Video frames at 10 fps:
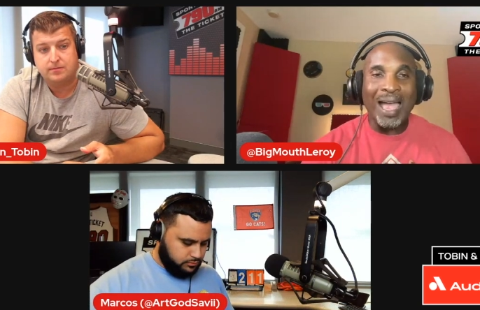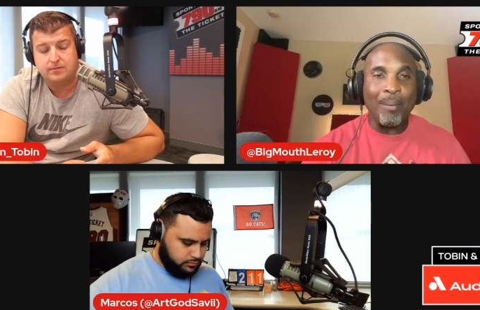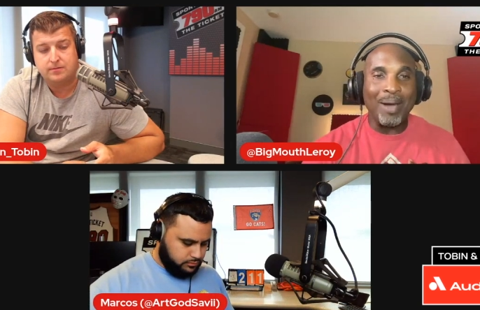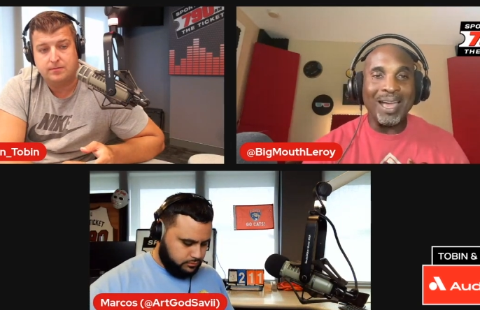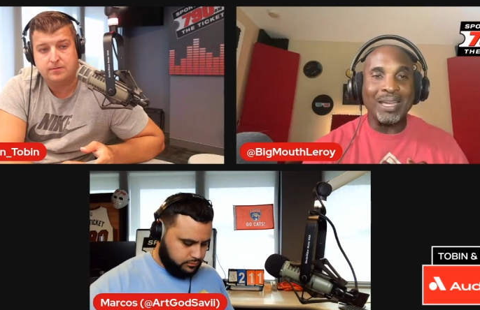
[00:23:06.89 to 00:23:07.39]

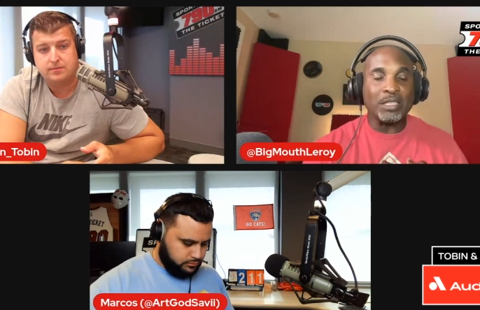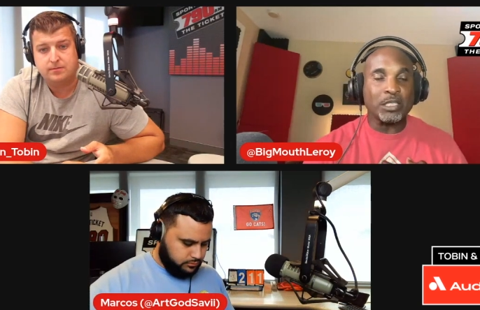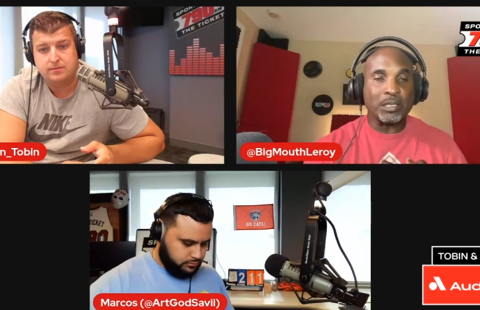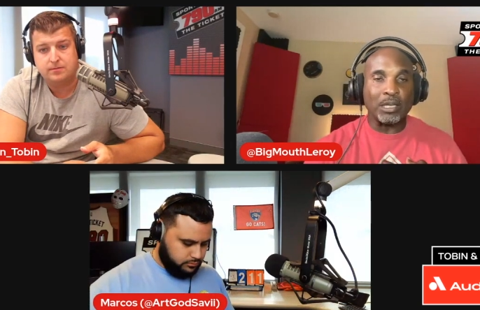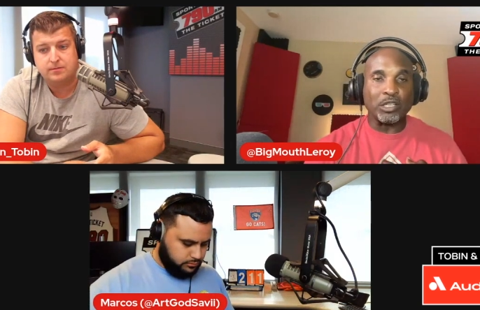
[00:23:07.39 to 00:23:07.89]
Speaker 1: am i in
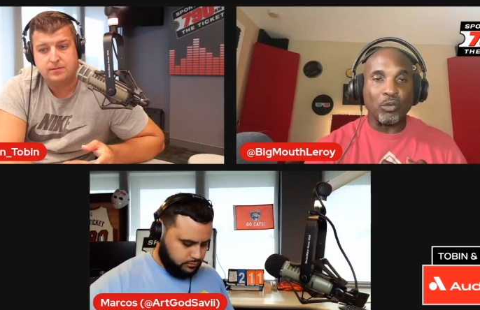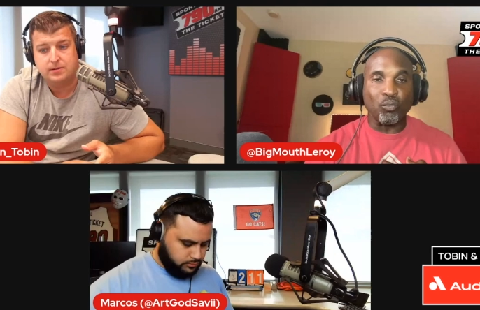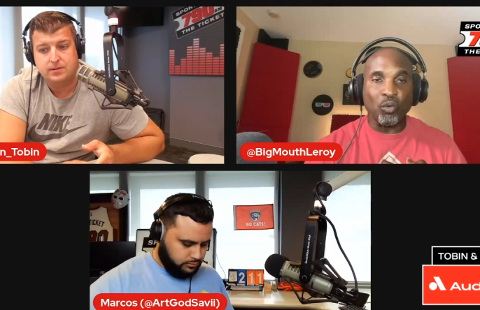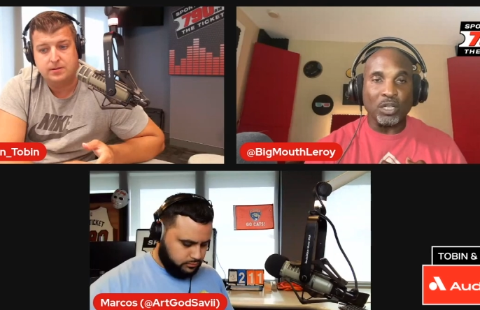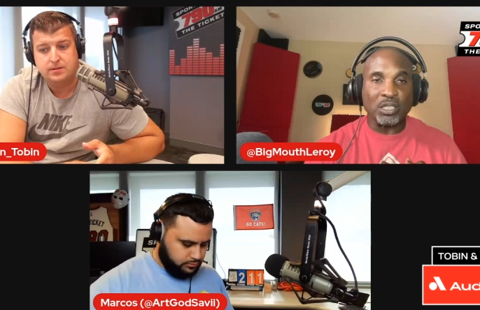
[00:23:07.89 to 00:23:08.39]
such a
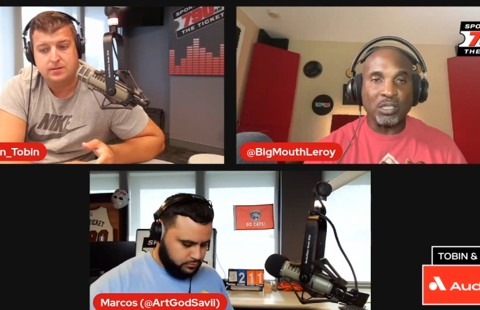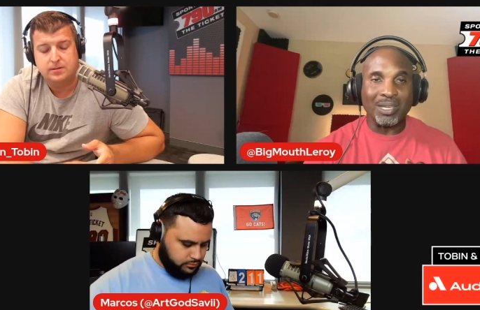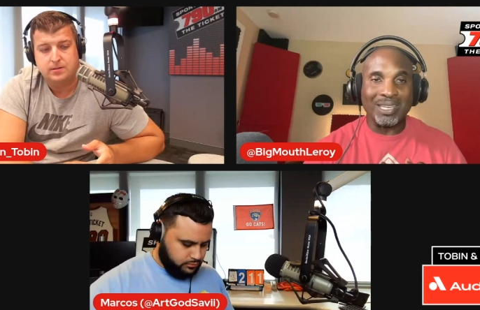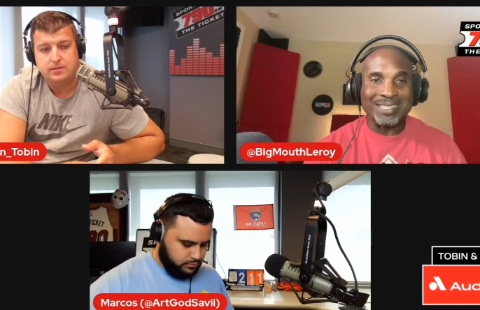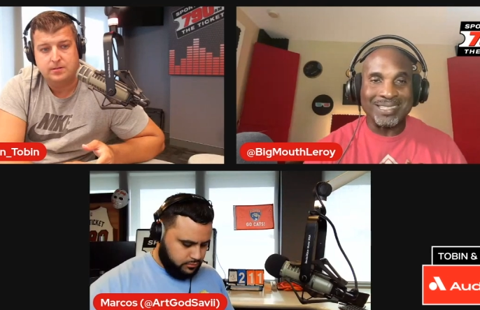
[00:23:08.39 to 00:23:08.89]
rush to
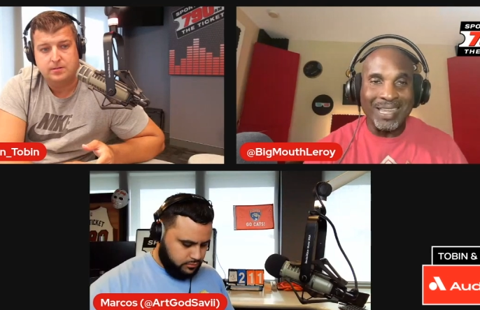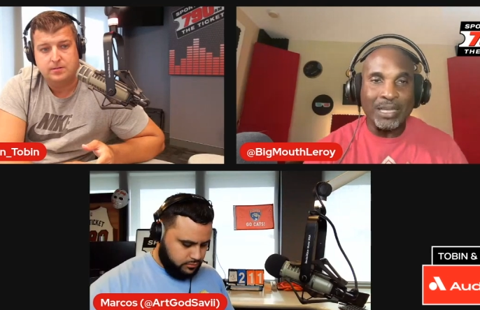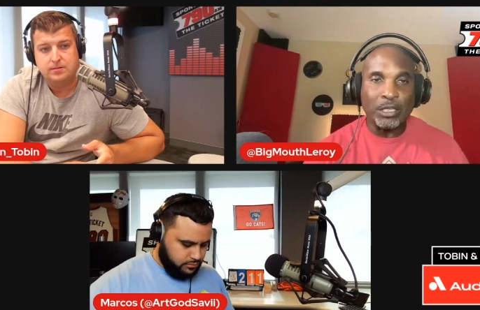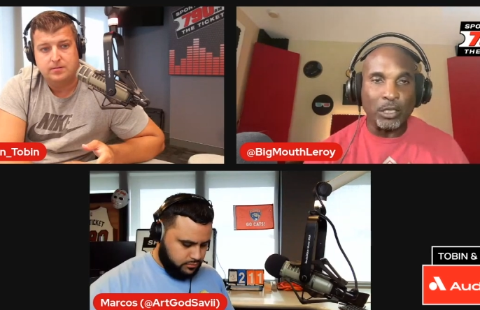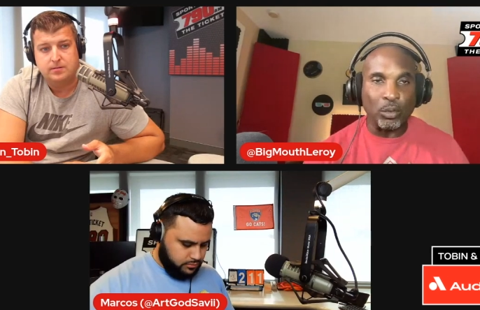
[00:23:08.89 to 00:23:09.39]

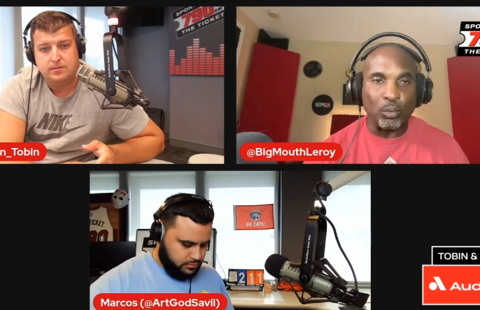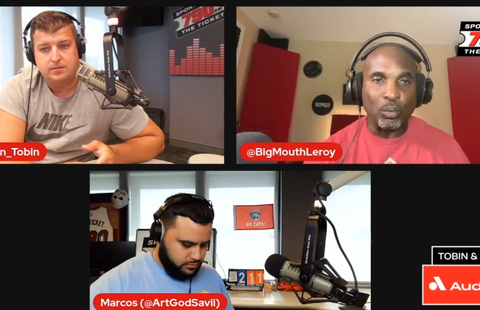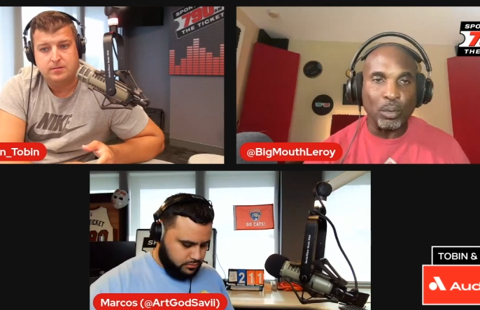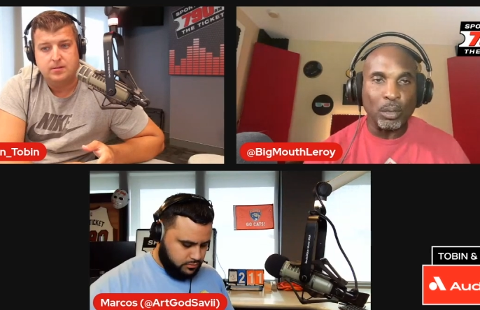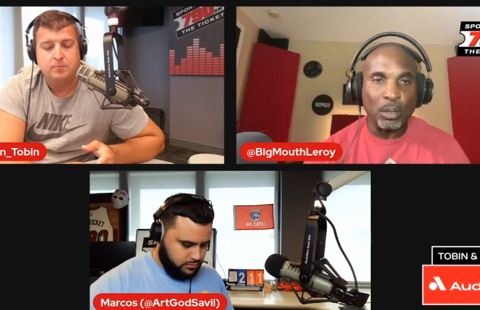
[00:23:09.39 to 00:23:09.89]
extend you
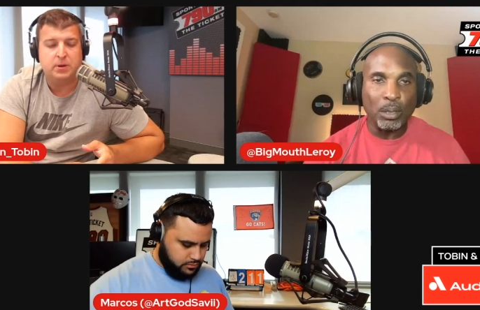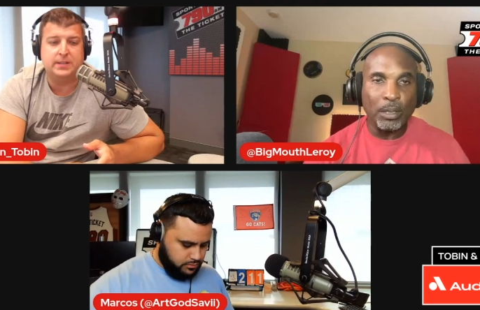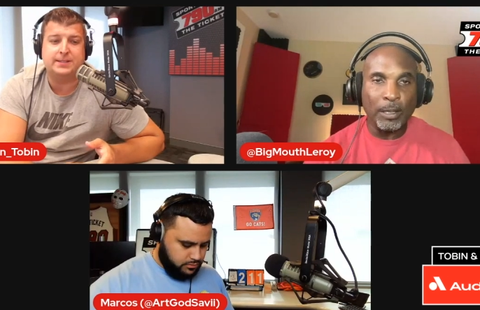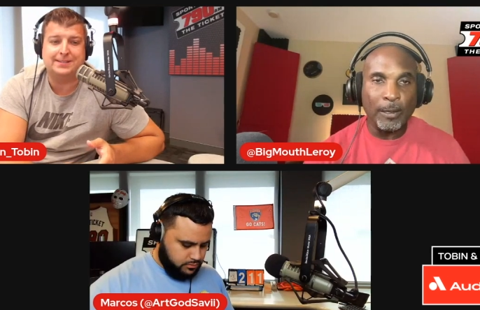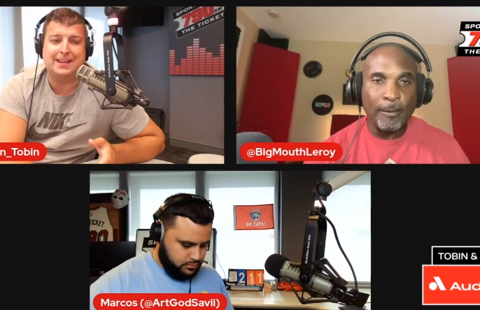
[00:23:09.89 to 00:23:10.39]
but
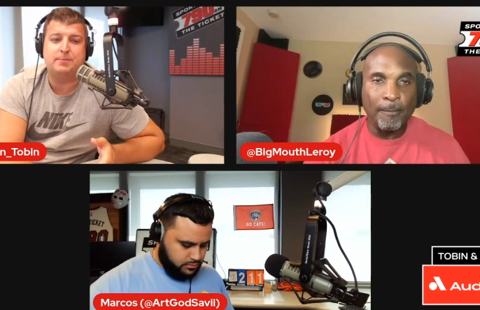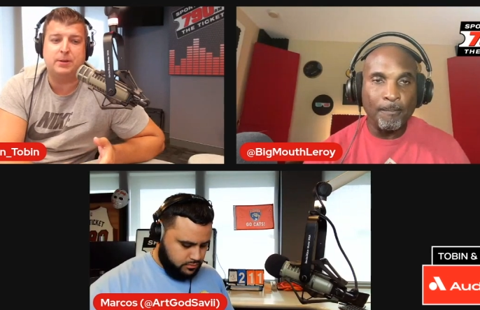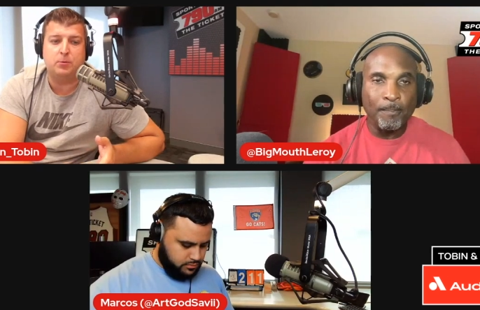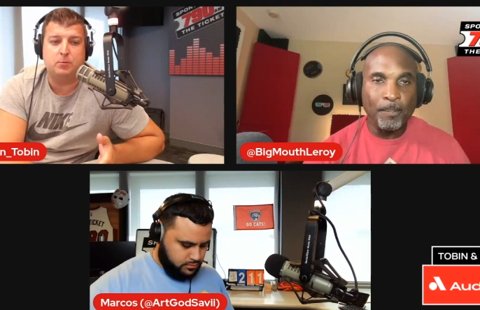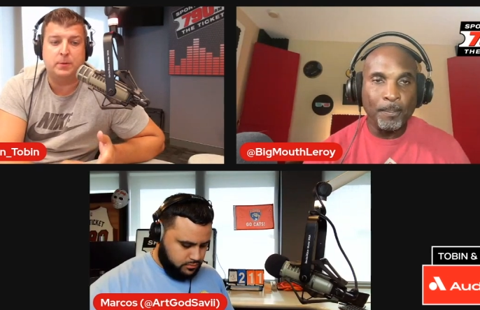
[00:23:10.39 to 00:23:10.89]
Speaker 2: it's the same
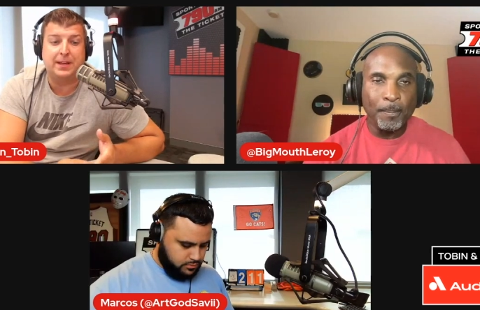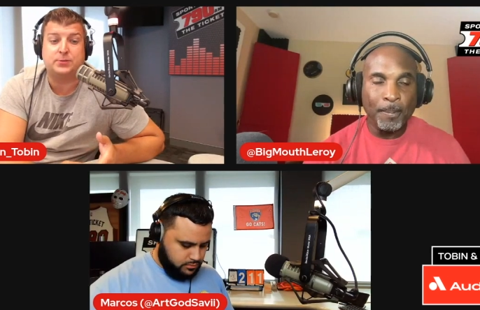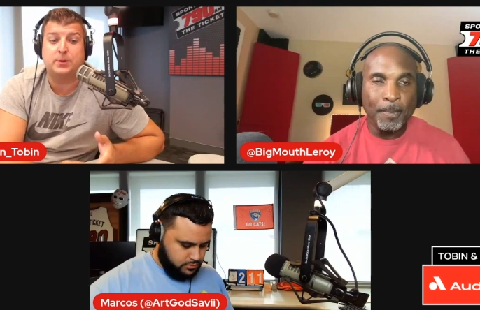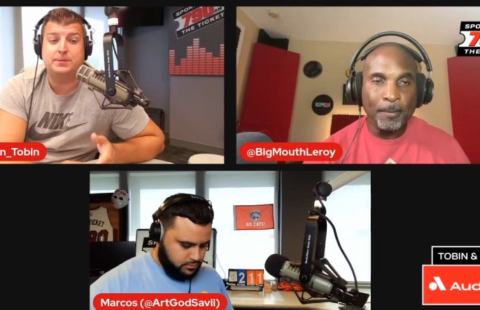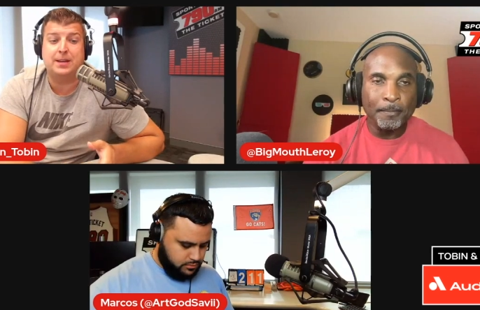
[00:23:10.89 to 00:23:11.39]
thing but
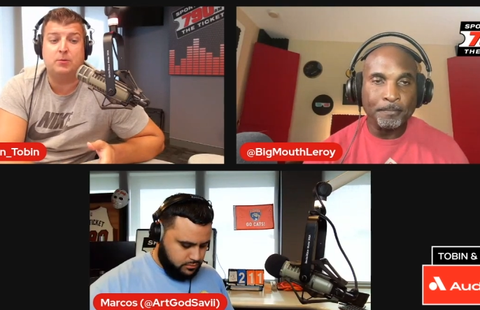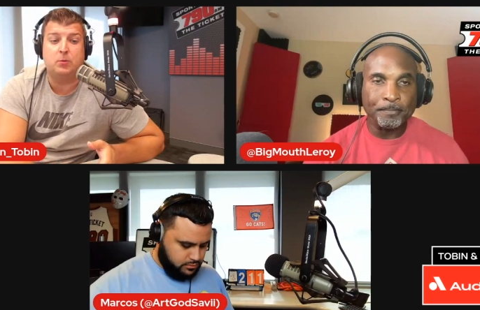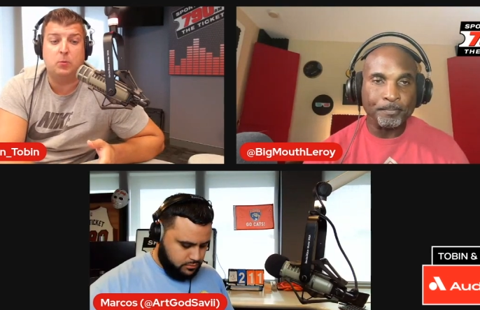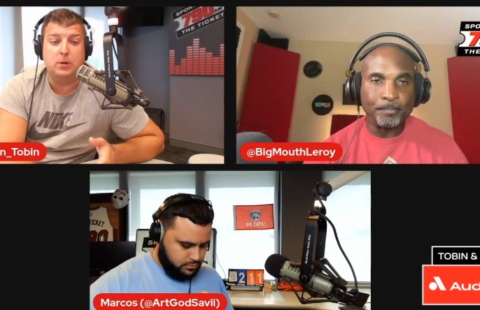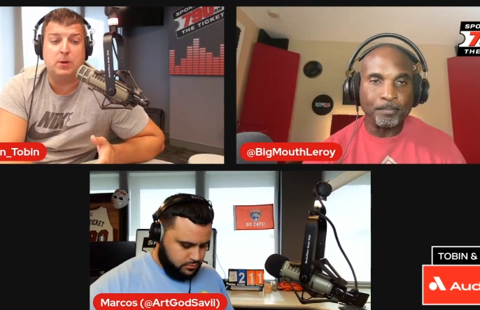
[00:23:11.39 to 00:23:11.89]
that's what i'm saying
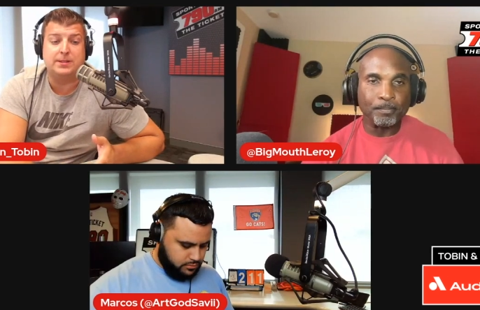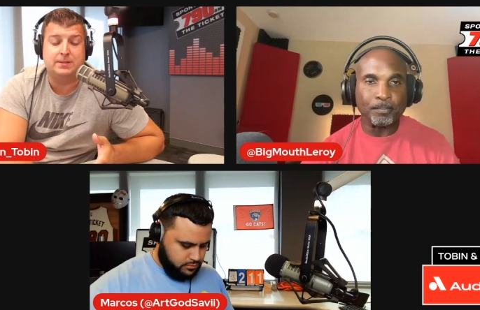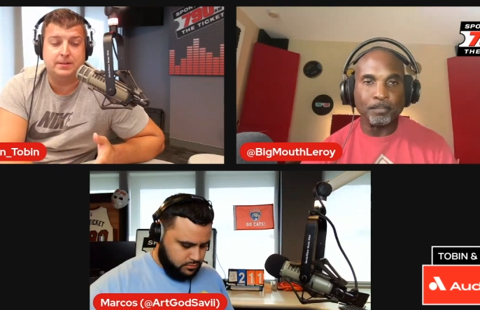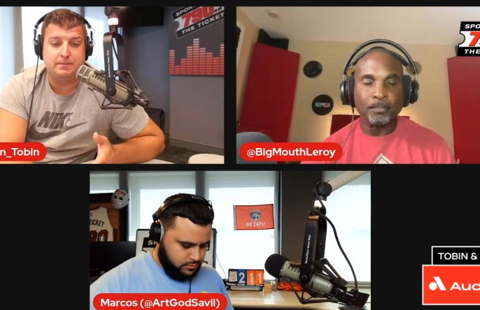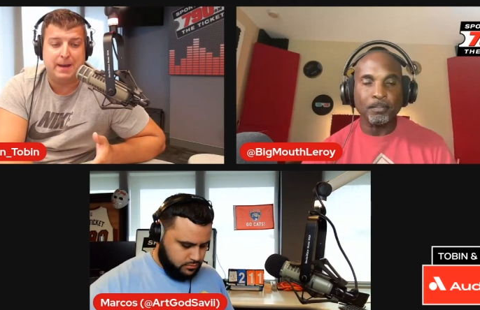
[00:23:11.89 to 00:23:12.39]
when we went
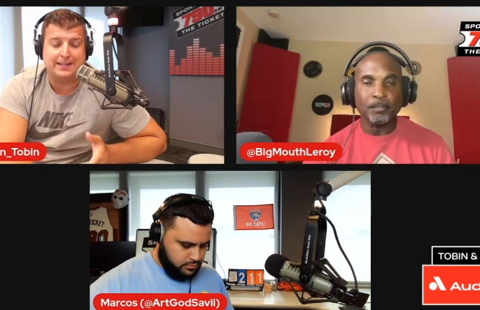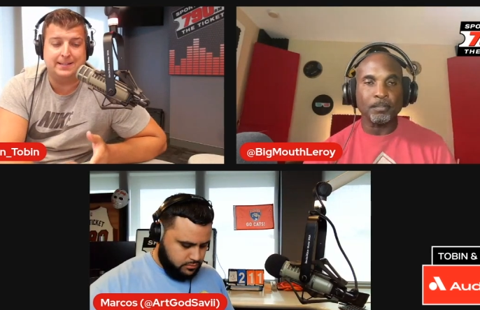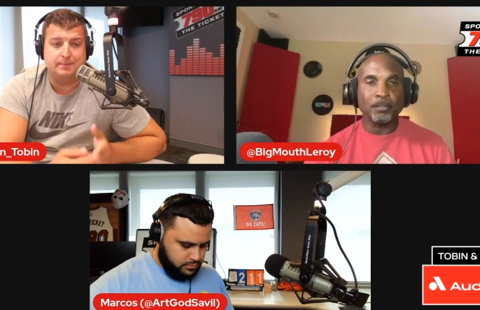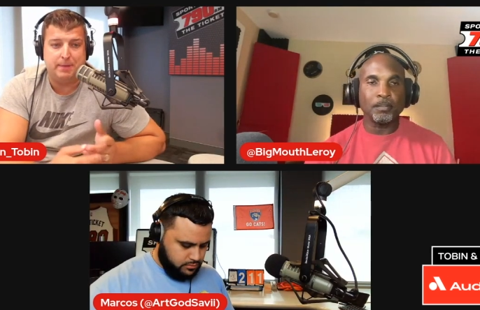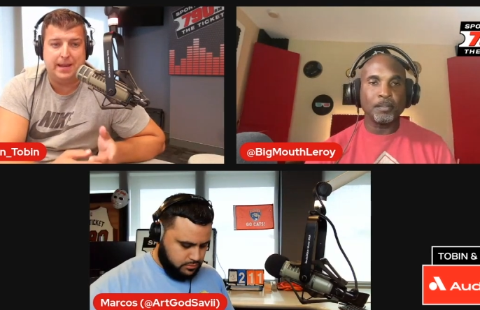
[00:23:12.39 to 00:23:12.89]
back
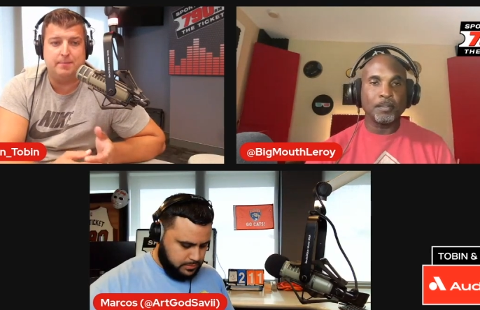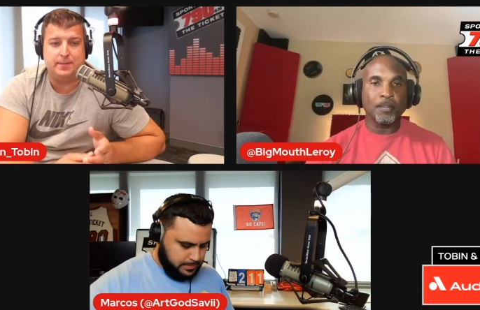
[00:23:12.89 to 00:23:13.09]
to the bam